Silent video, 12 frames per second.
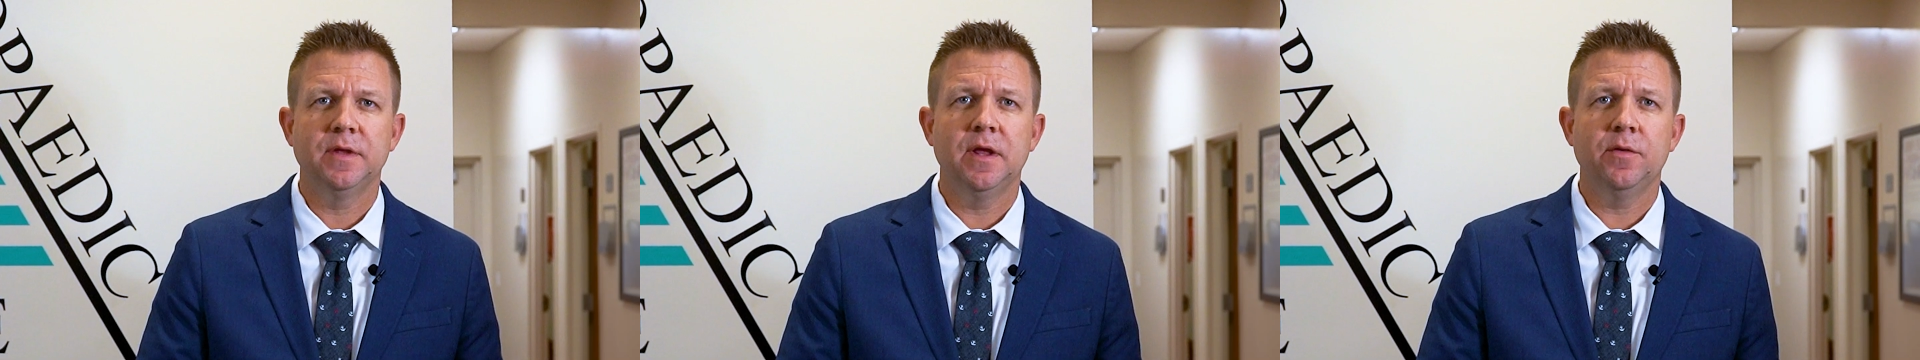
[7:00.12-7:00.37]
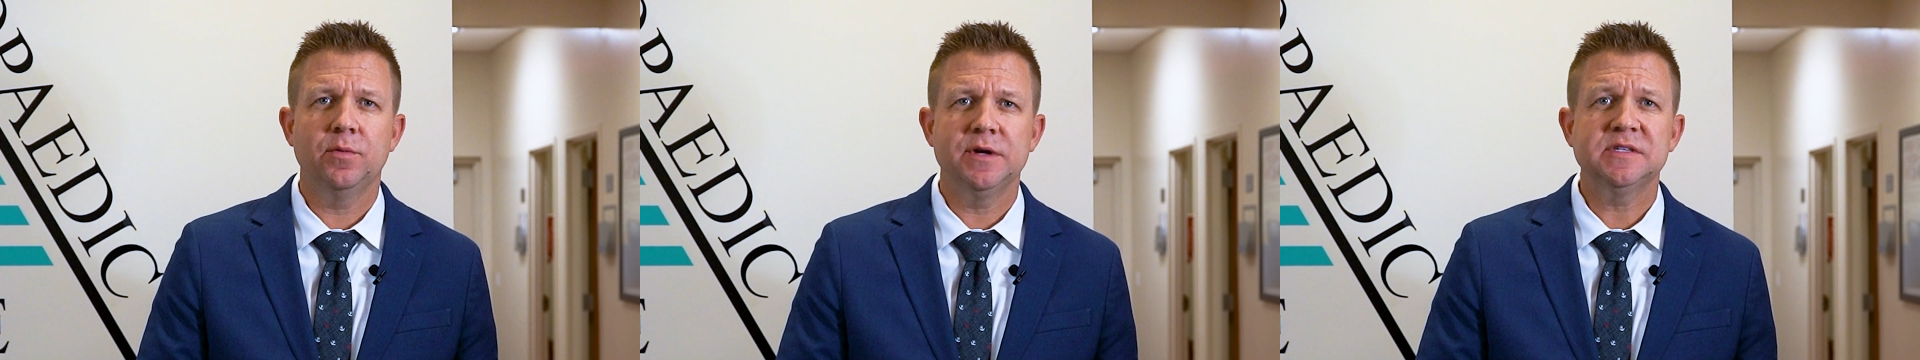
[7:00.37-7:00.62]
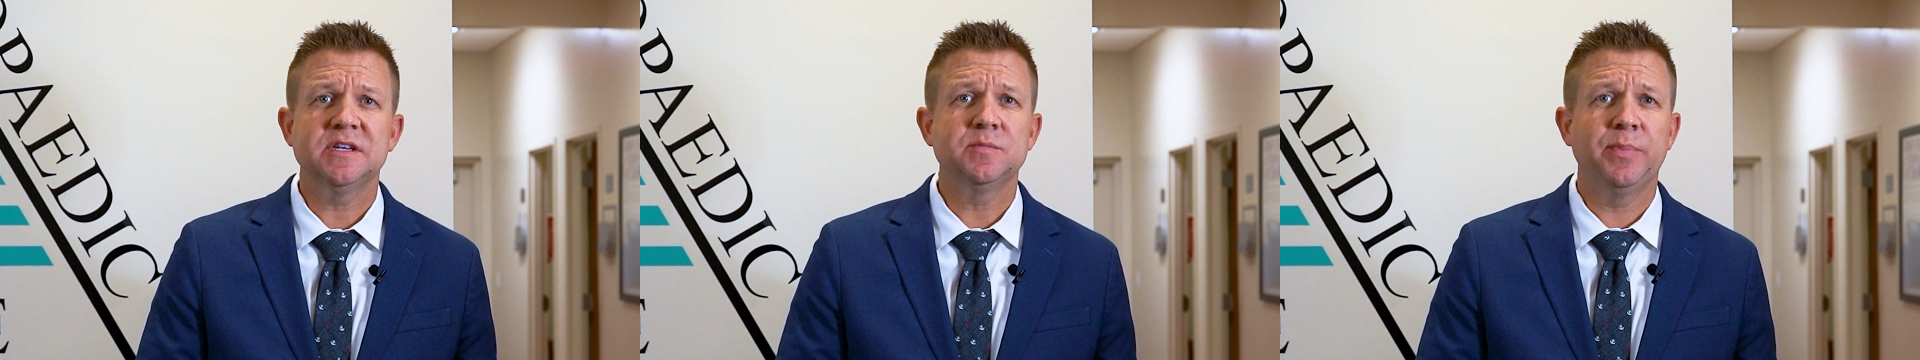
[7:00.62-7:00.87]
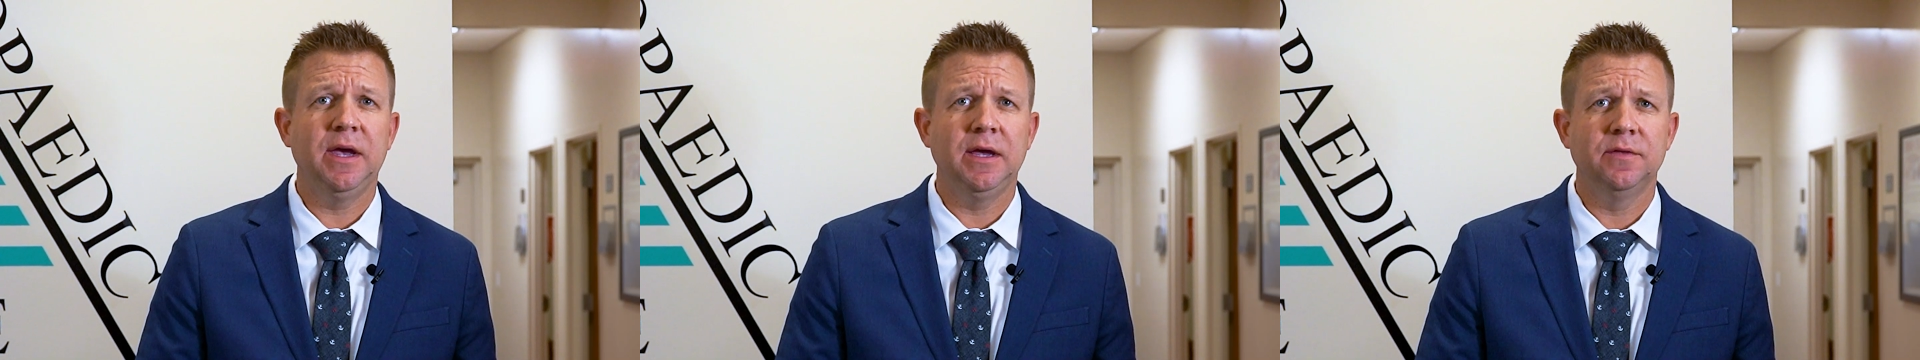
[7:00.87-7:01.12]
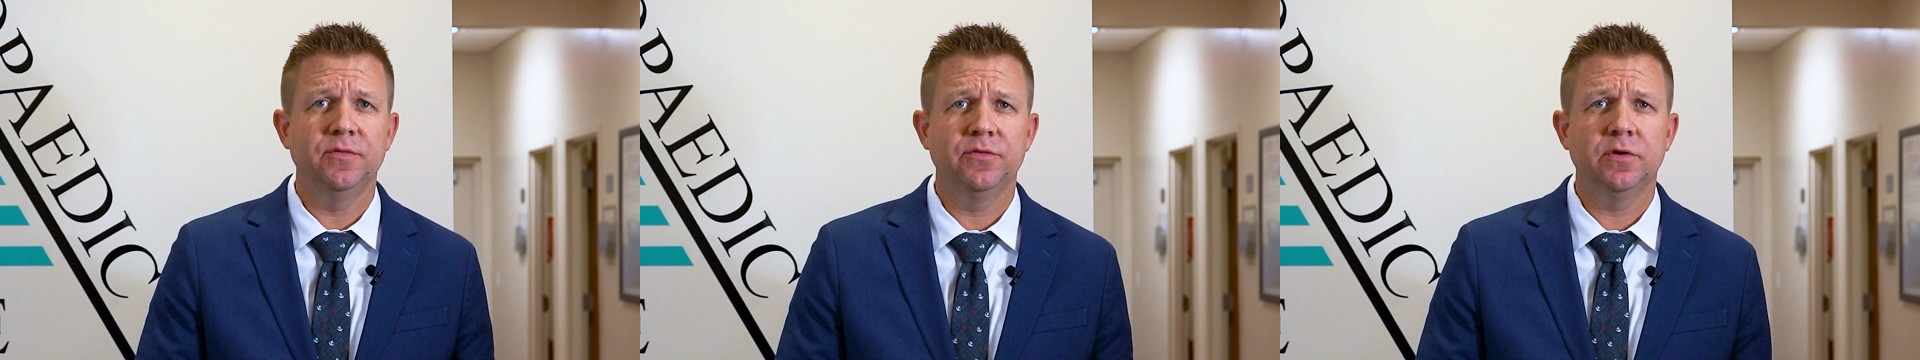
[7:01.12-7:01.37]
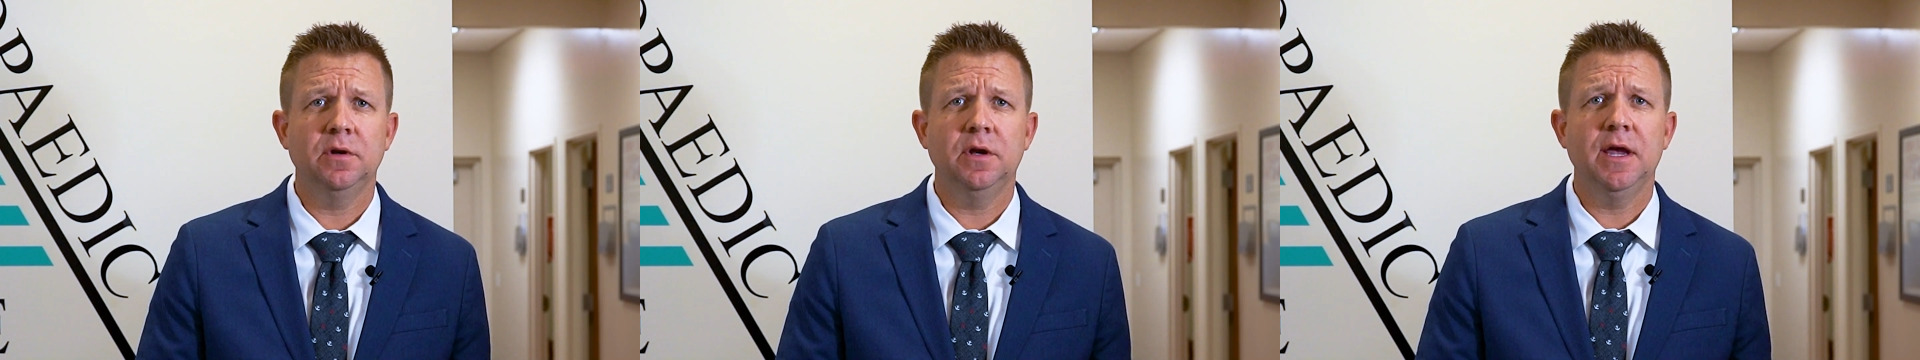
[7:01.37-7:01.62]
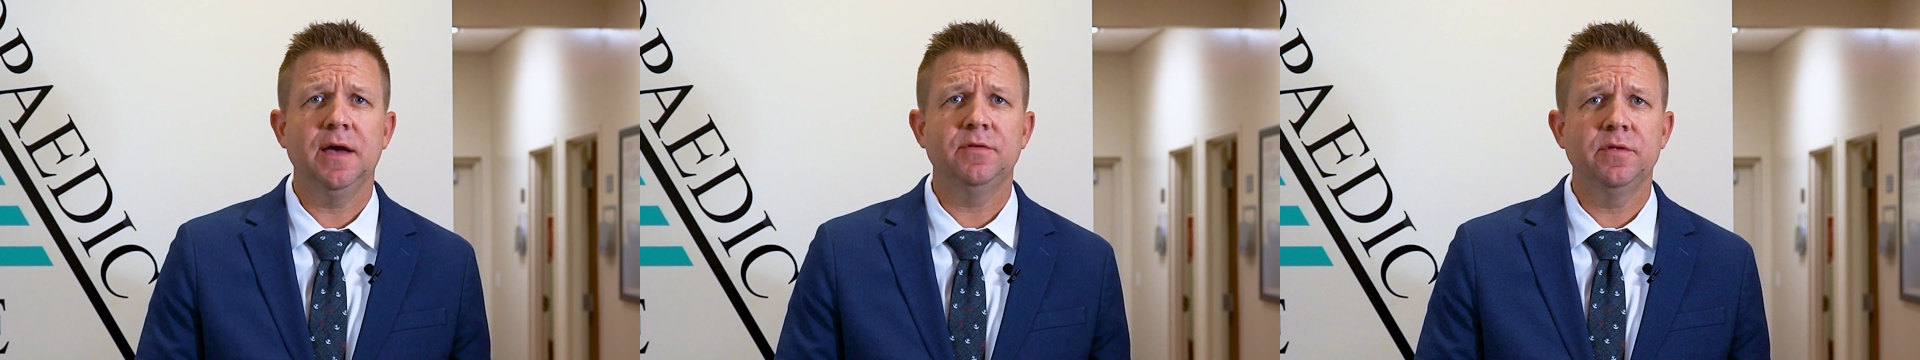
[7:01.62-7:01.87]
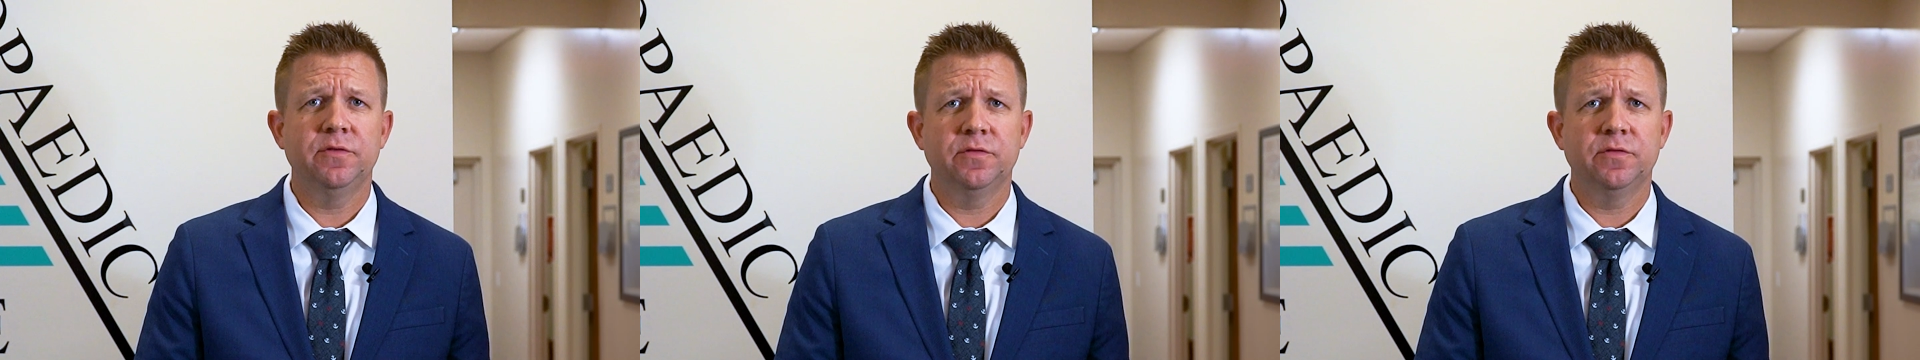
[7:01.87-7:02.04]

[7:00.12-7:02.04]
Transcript: Another risk is pain. Certainly after the